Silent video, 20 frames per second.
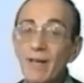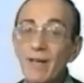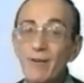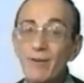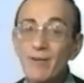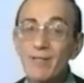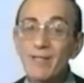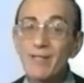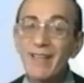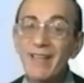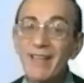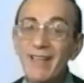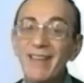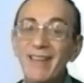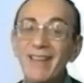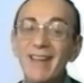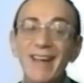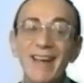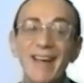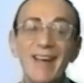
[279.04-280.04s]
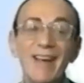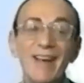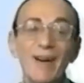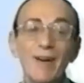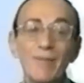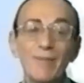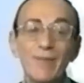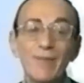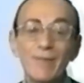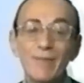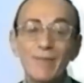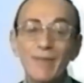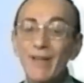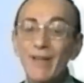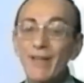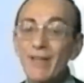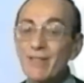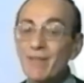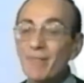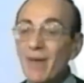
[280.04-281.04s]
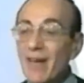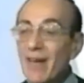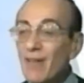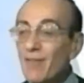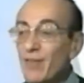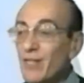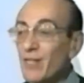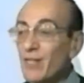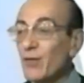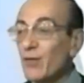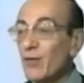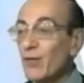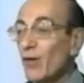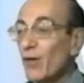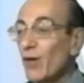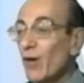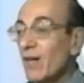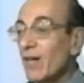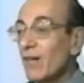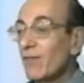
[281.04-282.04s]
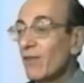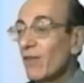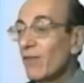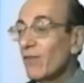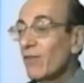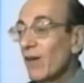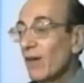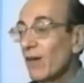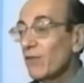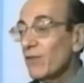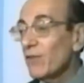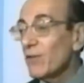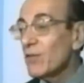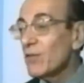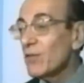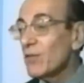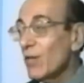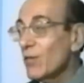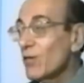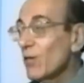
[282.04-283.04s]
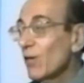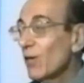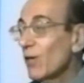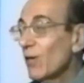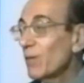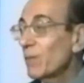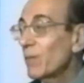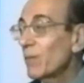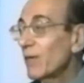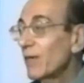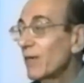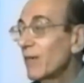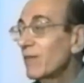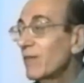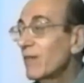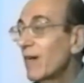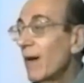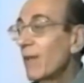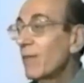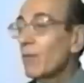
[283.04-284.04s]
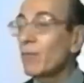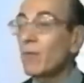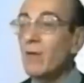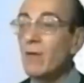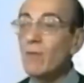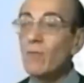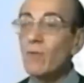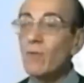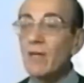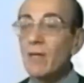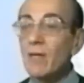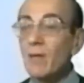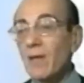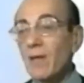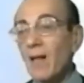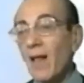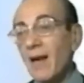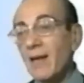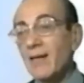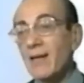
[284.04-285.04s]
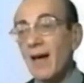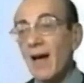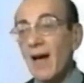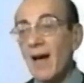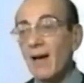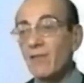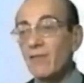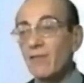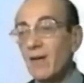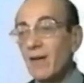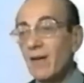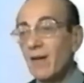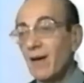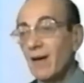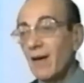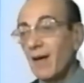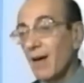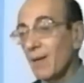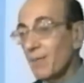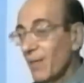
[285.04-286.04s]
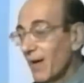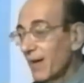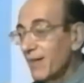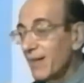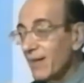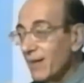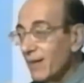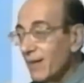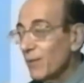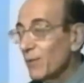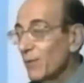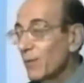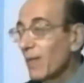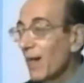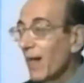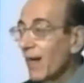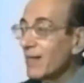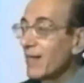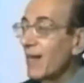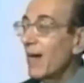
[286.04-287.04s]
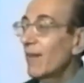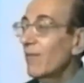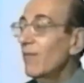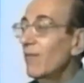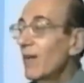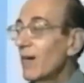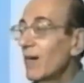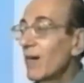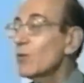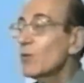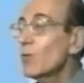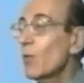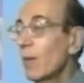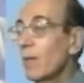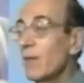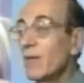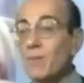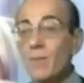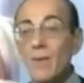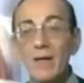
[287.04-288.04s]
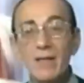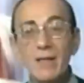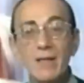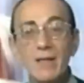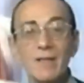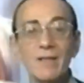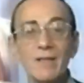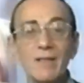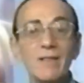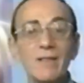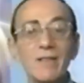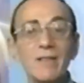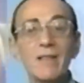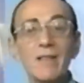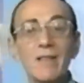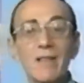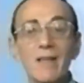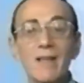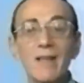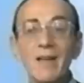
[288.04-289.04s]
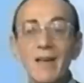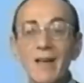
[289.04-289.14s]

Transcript: interested in, uh, because many of us in New York have felt for such a long period of time that we really would like to have a mandir. We'd like to have Swami's mandir in New York.